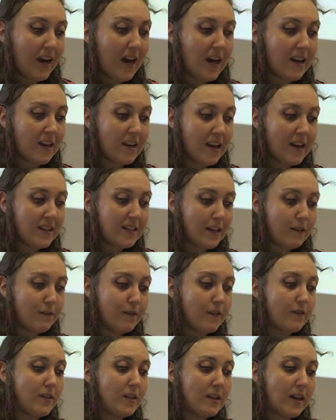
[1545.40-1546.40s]
In a
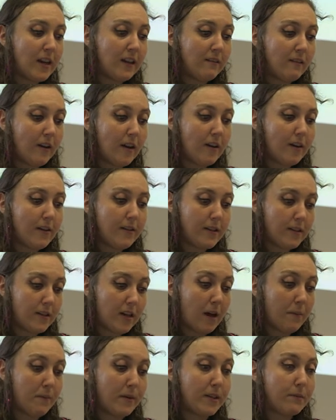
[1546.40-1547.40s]
1959 letter to
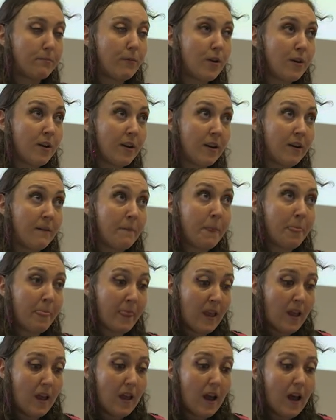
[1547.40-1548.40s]
Thomas Merton,
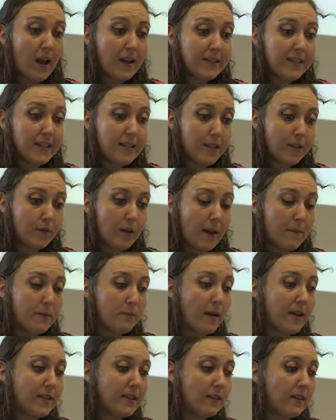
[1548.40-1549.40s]
Huxley describes
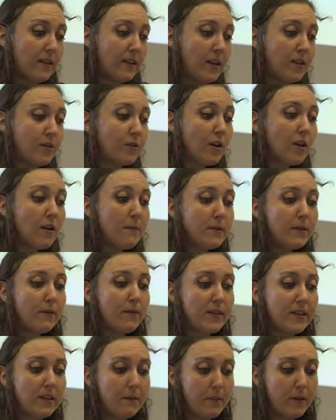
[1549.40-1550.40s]
masculine in terms of
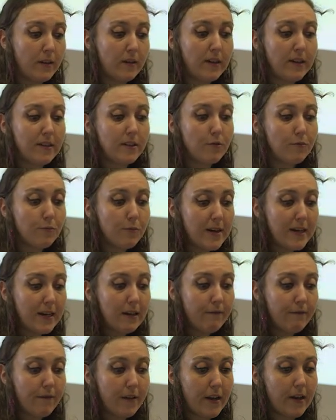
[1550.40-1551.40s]
its ability to
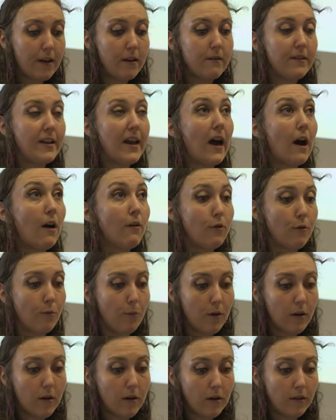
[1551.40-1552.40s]
reconfigure the outer
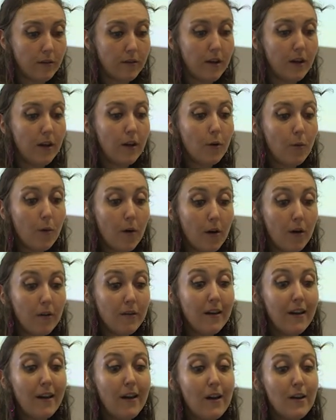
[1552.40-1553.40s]
world, quote,
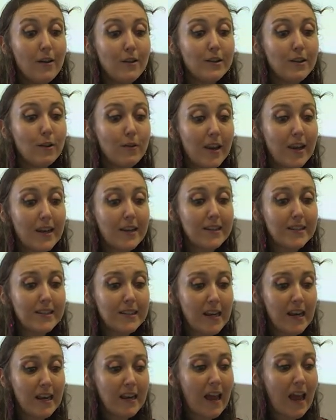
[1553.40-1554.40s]
so that it is
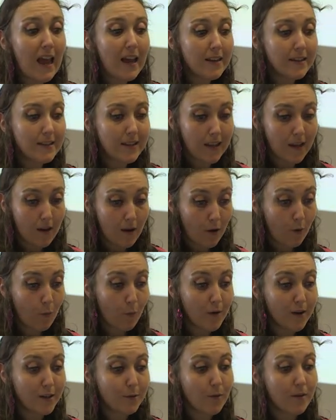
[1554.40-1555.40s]
seen as the young
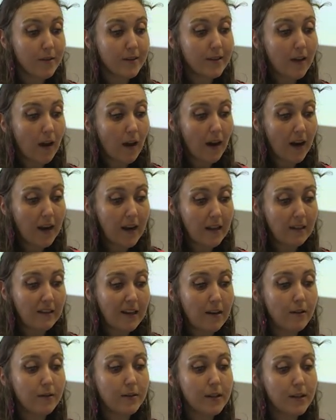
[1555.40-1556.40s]
Wordsworth saw it and
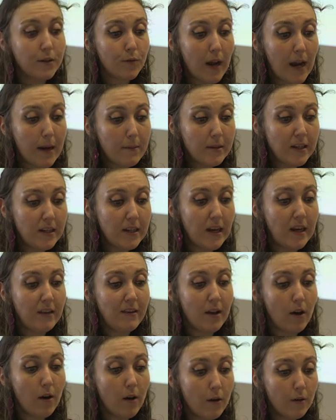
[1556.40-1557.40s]
later described it in
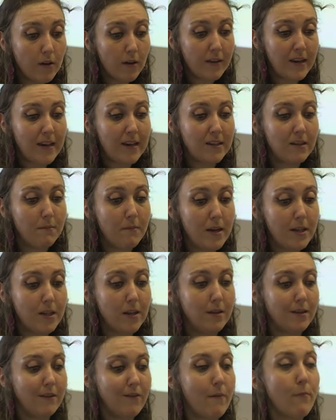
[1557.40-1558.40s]
the Ode on the
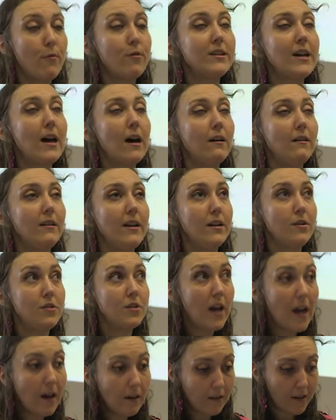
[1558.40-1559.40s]
Intimations of Immortality in
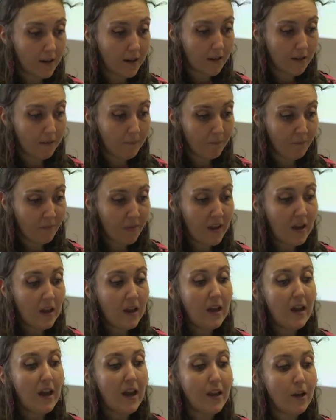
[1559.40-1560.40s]
Childhood,
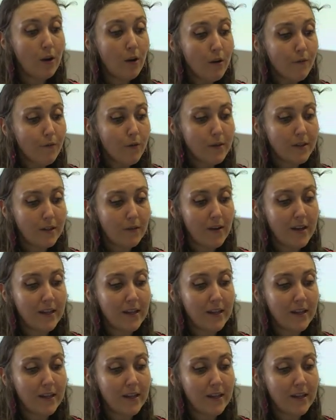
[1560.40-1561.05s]
a universe of